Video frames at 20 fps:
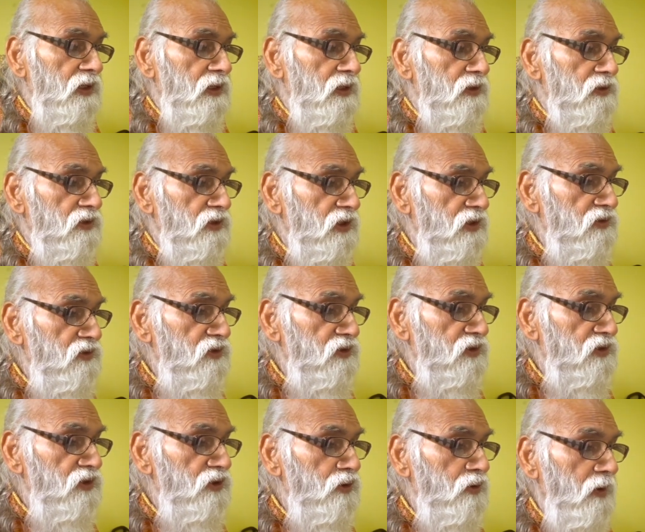Since
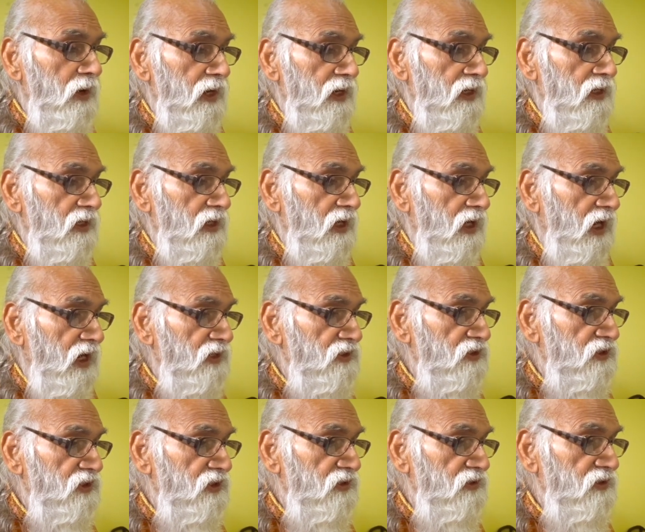you are
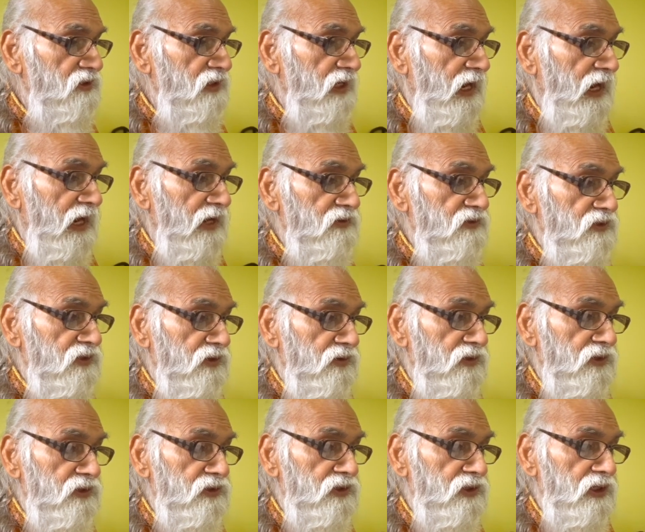unconscious, as a
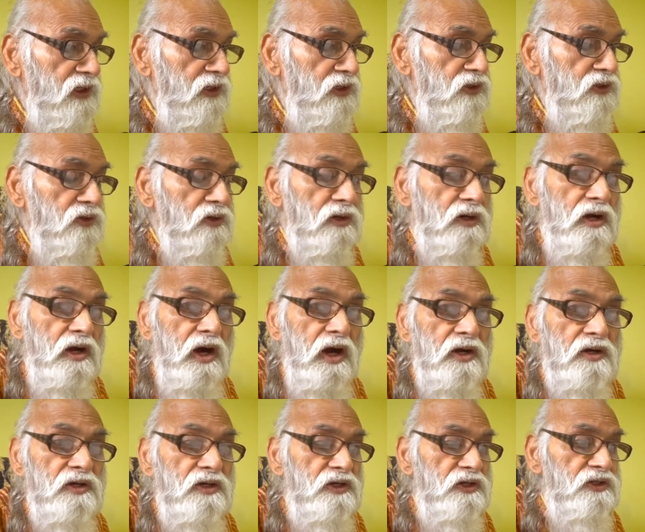result, your
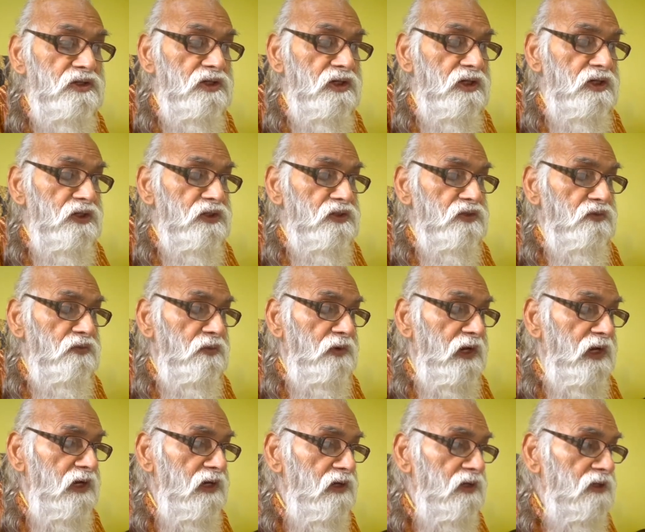cognition is
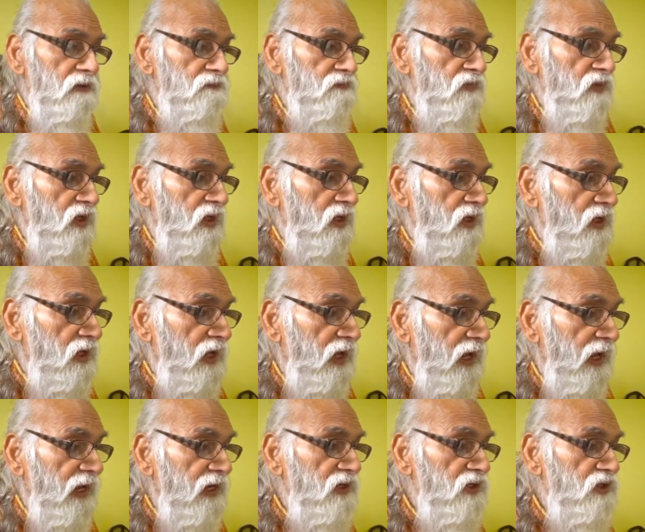veiled
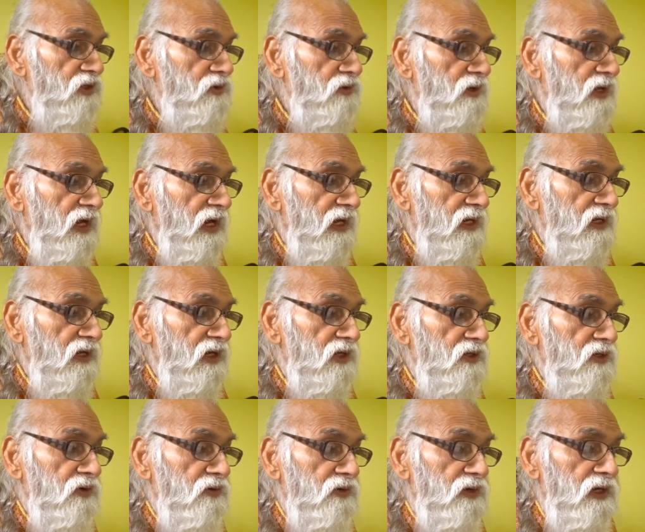and you
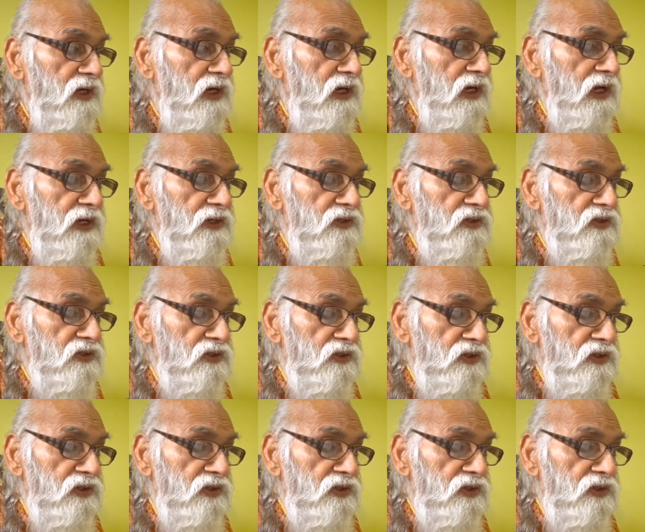cannot realize